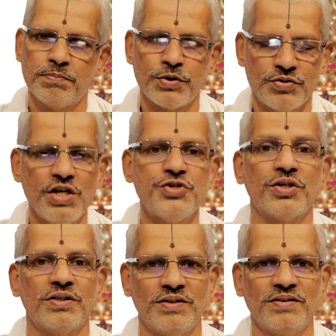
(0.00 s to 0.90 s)

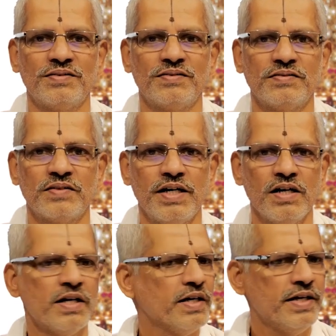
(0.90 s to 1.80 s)
procedure, right?
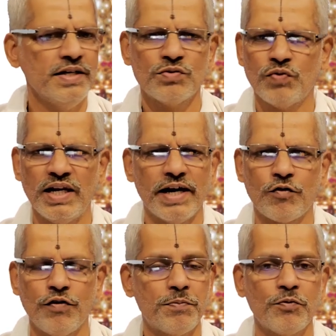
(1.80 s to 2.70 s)
He is well
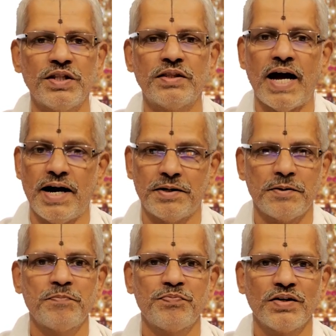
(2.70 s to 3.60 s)
equipped with that,
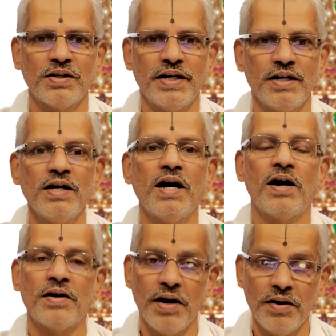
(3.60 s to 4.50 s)
right?
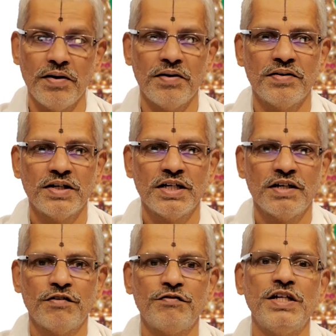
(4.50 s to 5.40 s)
Again,
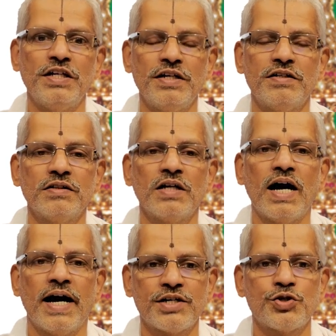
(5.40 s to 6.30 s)
we need
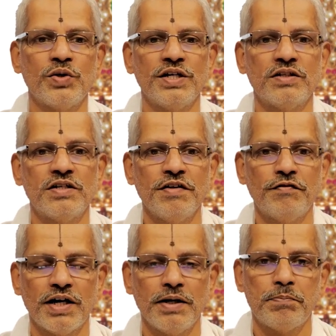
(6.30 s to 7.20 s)
actually the
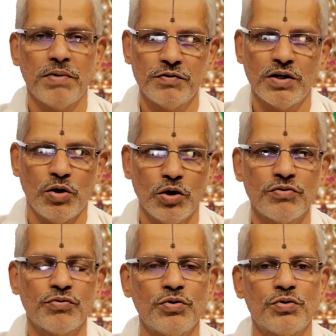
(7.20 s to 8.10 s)
divine power
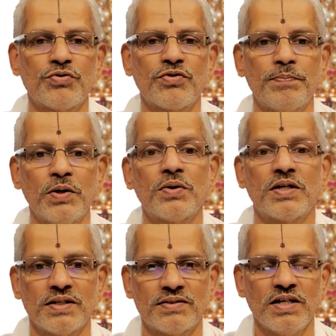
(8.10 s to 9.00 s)
also to
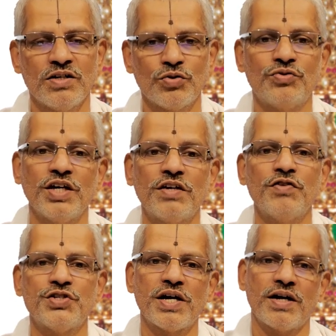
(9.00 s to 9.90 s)
support us. So
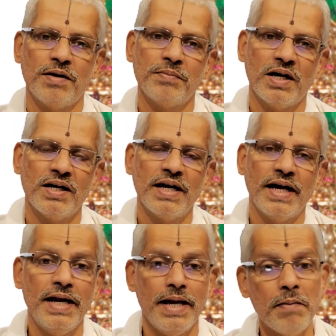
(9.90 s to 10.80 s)
Digvijaya Rama
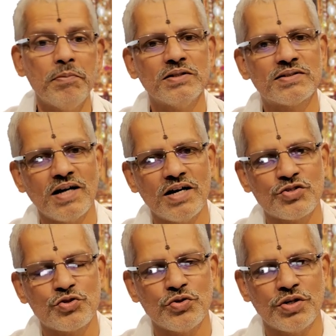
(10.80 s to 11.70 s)
enables
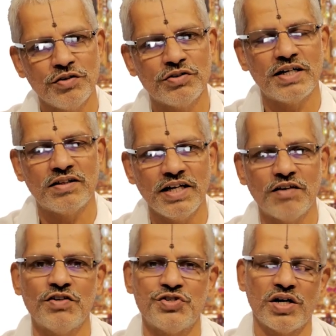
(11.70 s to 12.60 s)
us to give that
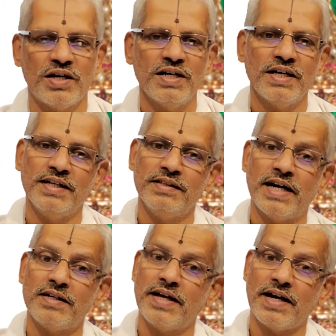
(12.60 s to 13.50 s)
Digvijaya in
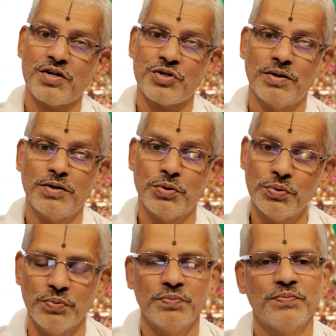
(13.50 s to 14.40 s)
that direction too.